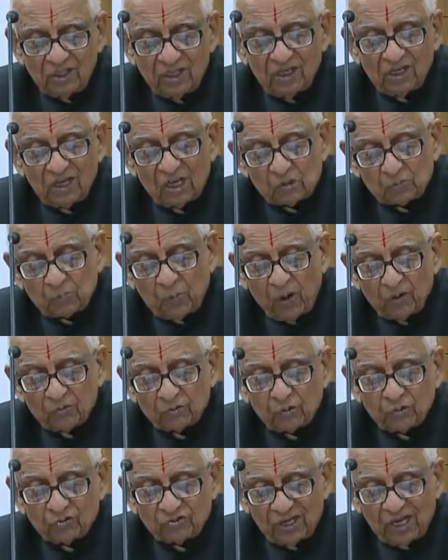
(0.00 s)
in
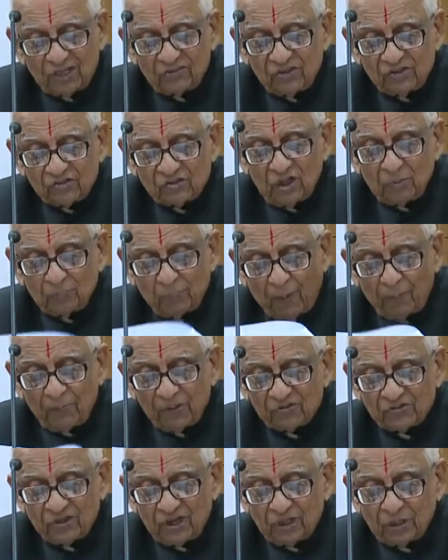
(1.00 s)
response to changes in
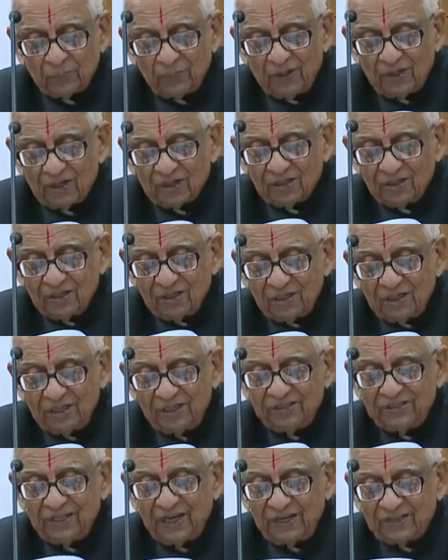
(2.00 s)
public sentiment
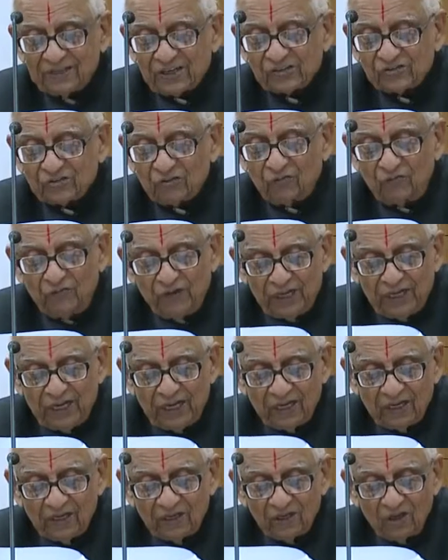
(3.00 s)
in the interest of
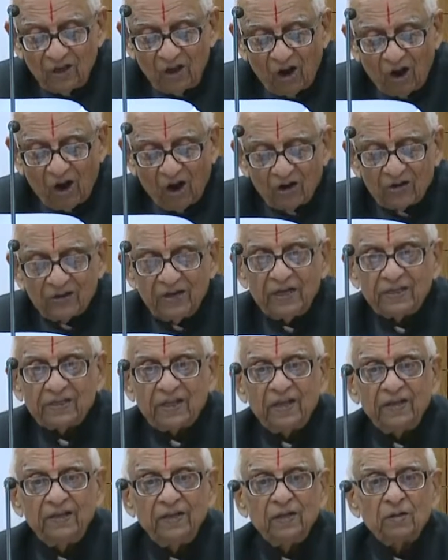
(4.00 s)
winning or
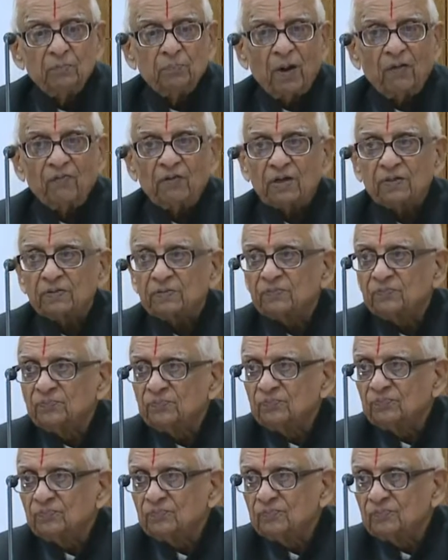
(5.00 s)
retaining power
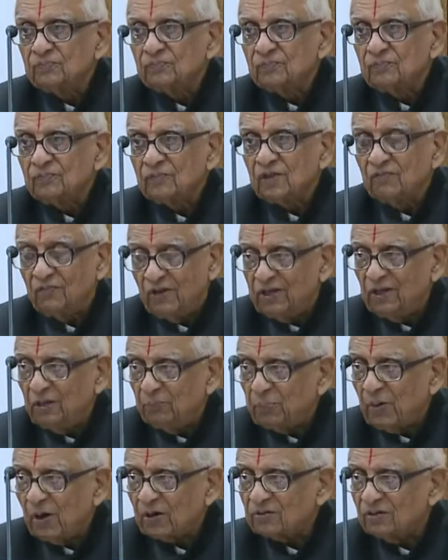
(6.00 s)
very
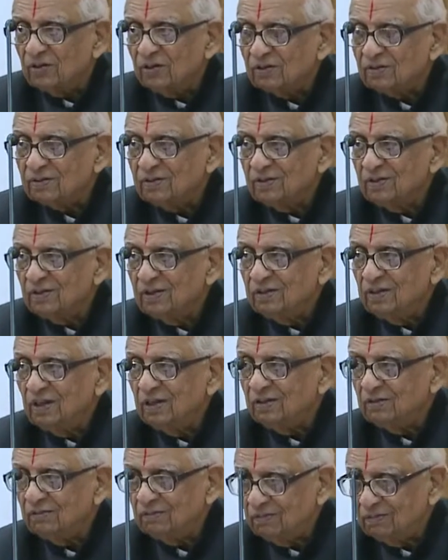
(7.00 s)
important.
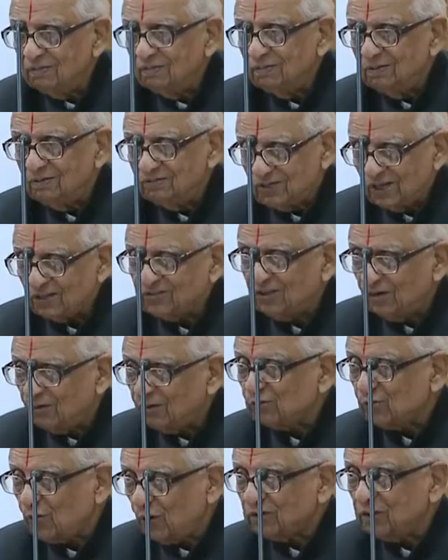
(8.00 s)
The Churchill
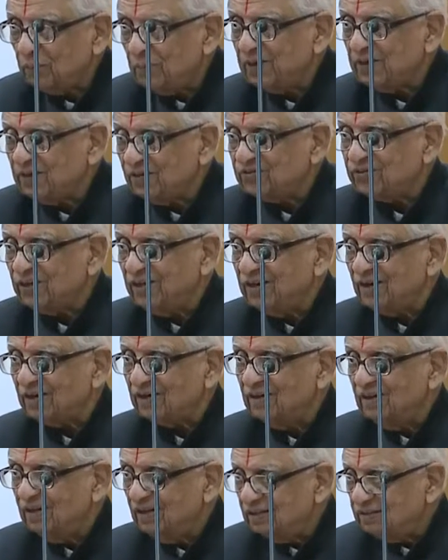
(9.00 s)
was quoted by Krishna
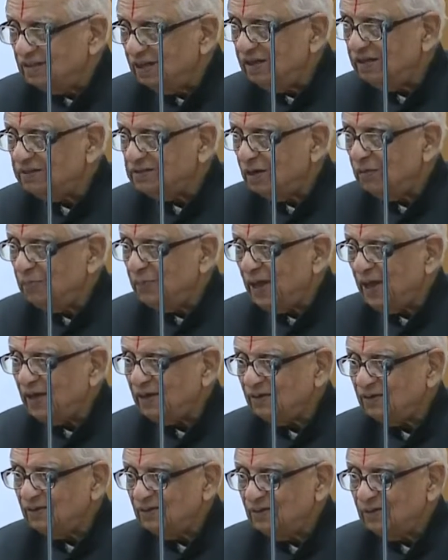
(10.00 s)
The little
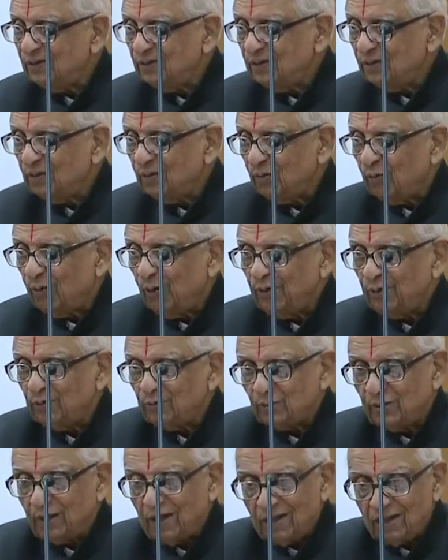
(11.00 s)
man
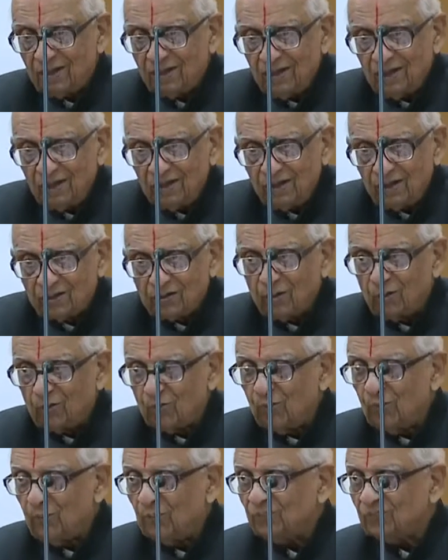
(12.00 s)
going to a little
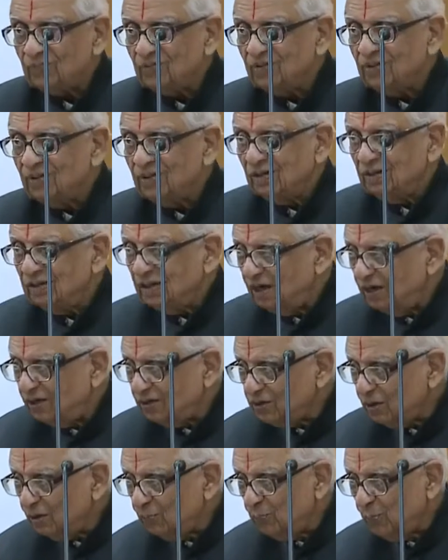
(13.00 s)
room, a
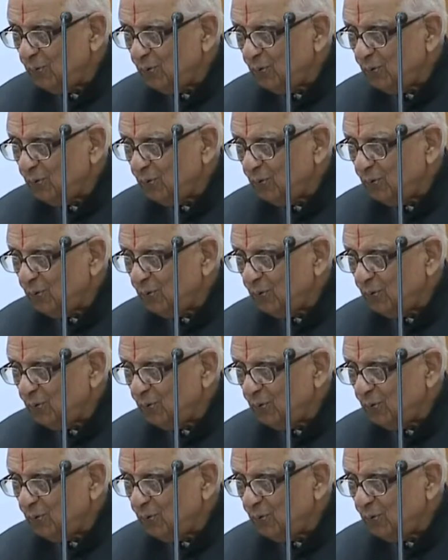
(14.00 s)
little